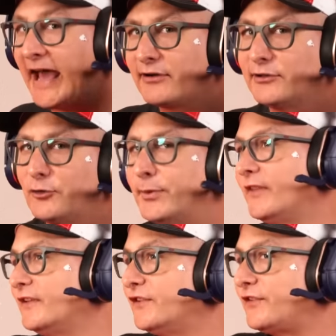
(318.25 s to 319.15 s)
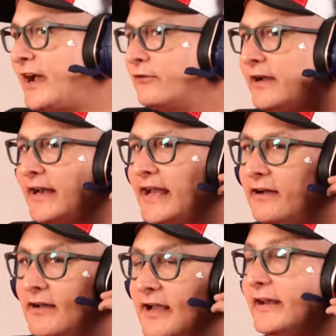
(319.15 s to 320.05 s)
out a little bit. This is out right
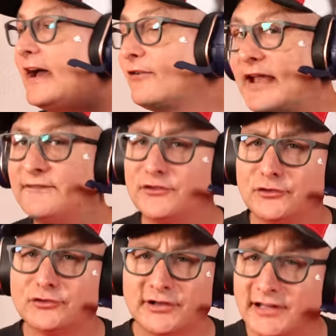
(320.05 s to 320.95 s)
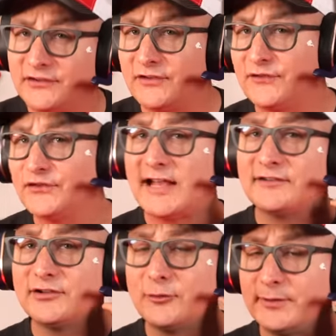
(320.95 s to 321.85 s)
now. Now we have it tilted in, see if it sounds
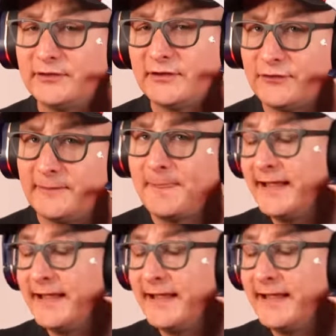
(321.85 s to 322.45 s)
a little bit different.